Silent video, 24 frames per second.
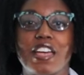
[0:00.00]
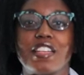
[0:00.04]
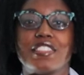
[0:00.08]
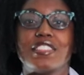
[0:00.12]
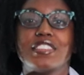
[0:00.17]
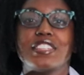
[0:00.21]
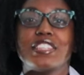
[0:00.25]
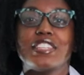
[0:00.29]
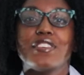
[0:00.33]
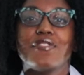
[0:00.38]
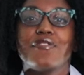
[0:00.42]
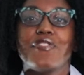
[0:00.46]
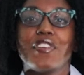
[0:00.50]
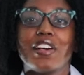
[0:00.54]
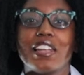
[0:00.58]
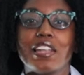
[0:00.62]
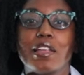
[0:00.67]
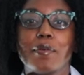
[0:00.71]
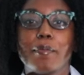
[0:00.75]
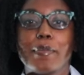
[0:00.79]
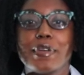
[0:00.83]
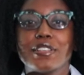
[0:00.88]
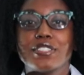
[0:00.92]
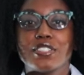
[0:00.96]
The
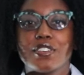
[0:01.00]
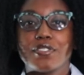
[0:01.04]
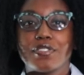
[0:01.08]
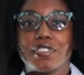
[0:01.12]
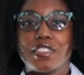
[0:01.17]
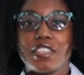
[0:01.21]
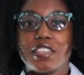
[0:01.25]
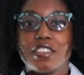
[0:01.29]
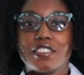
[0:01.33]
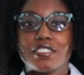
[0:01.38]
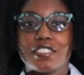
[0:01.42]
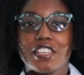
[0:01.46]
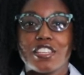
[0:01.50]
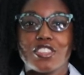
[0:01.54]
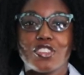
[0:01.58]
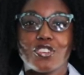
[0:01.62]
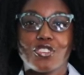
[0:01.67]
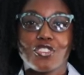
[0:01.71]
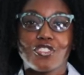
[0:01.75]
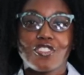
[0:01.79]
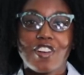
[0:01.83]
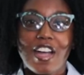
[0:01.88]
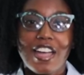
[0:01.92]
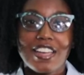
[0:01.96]
development of these in the
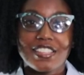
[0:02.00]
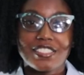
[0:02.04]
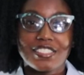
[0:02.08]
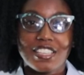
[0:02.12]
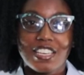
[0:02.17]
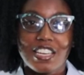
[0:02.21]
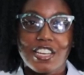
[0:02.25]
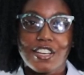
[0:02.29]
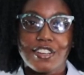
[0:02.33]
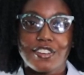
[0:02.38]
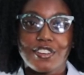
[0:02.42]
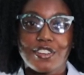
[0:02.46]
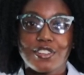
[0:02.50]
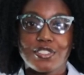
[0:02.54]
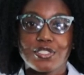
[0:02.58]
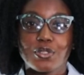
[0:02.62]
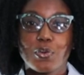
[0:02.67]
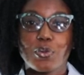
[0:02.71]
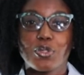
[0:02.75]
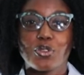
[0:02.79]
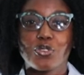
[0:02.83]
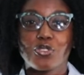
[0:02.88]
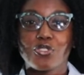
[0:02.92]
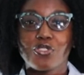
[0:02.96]
right areas
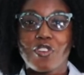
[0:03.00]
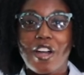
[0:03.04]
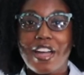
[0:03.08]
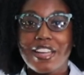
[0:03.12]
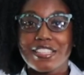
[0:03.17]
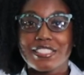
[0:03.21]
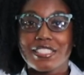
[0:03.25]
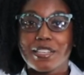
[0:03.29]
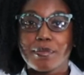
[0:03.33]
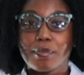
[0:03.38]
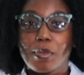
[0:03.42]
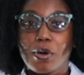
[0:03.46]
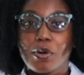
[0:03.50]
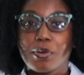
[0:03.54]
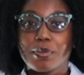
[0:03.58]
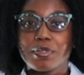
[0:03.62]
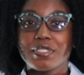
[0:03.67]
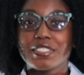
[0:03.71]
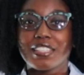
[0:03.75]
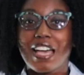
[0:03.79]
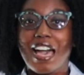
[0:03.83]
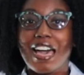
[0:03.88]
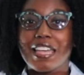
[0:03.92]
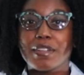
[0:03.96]
with the right
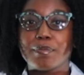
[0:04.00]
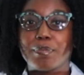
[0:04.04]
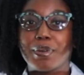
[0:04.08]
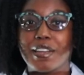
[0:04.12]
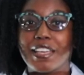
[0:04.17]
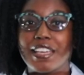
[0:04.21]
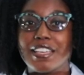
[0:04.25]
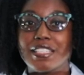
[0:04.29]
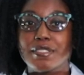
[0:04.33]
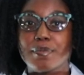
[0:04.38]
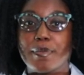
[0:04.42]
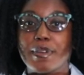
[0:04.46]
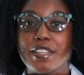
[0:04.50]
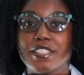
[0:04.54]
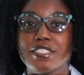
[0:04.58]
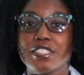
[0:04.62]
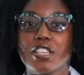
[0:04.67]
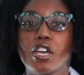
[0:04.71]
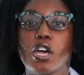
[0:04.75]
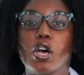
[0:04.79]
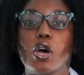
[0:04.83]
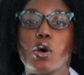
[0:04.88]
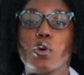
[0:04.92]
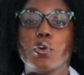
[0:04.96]
amounts and
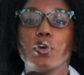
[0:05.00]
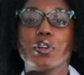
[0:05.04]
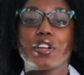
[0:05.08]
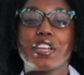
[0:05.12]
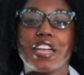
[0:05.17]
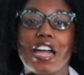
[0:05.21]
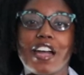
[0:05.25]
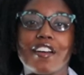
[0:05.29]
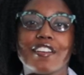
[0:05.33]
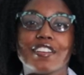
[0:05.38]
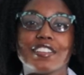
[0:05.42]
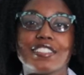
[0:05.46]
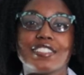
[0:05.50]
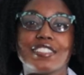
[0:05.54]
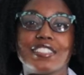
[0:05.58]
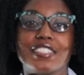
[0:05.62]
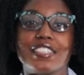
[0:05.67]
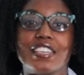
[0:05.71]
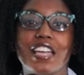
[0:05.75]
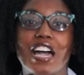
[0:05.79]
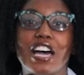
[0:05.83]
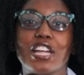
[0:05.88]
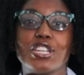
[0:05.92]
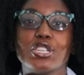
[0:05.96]
placements will
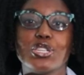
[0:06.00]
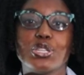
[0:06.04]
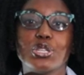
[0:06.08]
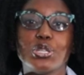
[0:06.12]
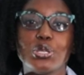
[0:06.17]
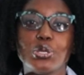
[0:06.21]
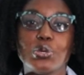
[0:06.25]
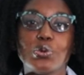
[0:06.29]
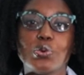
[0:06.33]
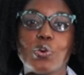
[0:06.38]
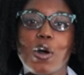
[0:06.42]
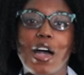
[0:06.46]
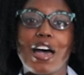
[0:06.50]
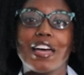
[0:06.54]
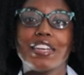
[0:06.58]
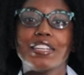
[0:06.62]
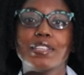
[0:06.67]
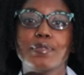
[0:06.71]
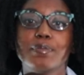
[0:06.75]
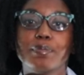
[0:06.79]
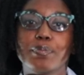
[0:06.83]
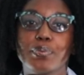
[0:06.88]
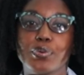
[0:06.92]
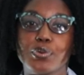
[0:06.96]
guarantee a new and
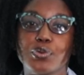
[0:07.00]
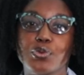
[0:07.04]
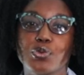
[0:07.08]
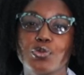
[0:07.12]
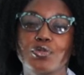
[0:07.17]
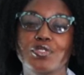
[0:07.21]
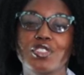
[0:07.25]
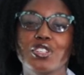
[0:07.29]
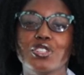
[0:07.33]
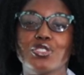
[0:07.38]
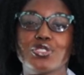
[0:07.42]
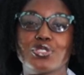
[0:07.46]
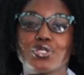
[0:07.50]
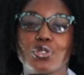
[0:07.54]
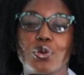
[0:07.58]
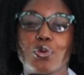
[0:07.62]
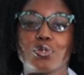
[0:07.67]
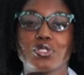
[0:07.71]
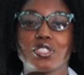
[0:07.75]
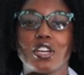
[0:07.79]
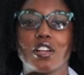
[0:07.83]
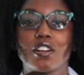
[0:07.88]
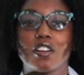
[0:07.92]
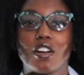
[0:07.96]
improved
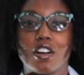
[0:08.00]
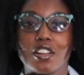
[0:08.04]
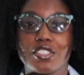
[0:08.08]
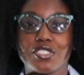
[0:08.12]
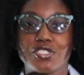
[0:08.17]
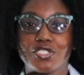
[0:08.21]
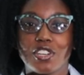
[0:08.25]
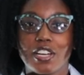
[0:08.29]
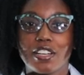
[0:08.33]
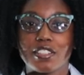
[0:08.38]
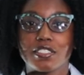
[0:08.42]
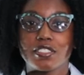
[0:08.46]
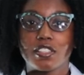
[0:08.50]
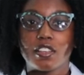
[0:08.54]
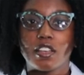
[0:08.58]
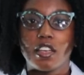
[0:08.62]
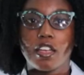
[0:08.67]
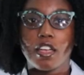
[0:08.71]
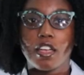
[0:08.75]
social contract.